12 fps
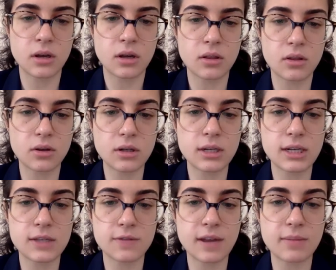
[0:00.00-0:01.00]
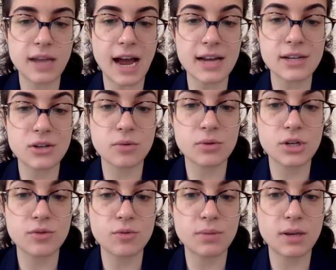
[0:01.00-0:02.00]
The good kid's family asks her what
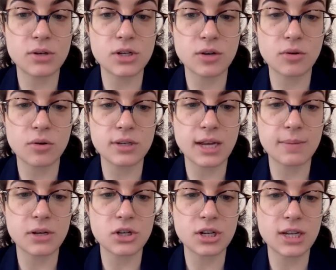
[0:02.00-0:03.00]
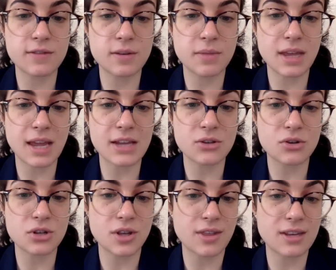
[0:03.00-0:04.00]
she will be when she grows up, and she gives them the answer
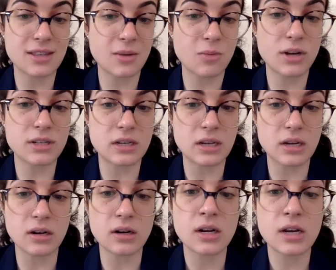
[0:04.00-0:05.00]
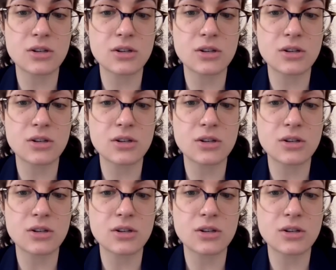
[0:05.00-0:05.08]
she thinks they want to hear.